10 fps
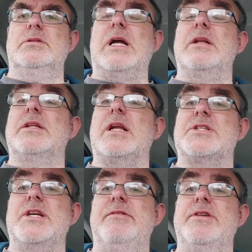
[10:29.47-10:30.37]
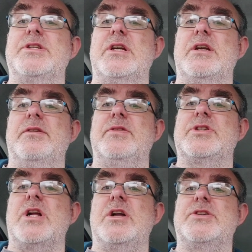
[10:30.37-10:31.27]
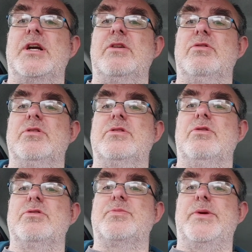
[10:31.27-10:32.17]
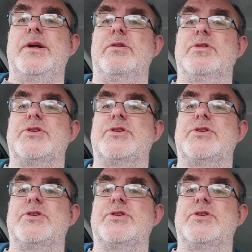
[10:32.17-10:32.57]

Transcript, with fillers: that that series uh, Star Trek looked looks pretty good.